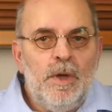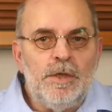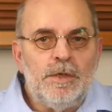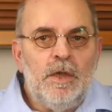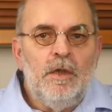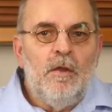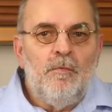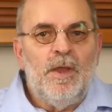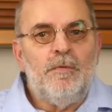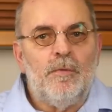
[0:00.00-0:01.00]
Bridge,
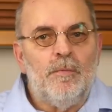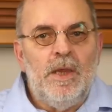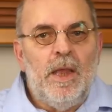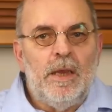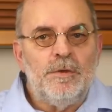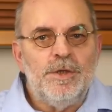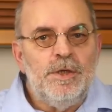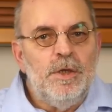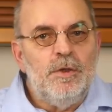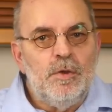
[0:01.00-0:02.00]
fed from the Aries
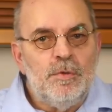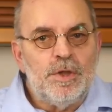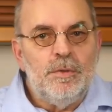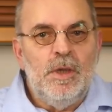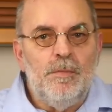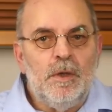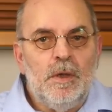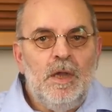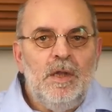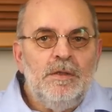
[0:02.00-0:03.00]
G two streamer,
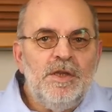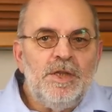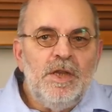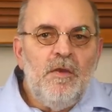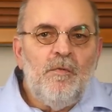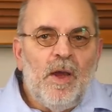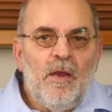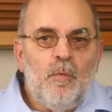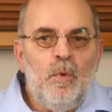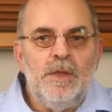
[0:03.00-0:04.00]
the C D
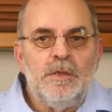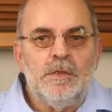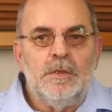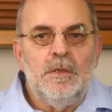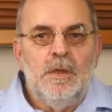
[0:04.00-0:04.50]
five wins.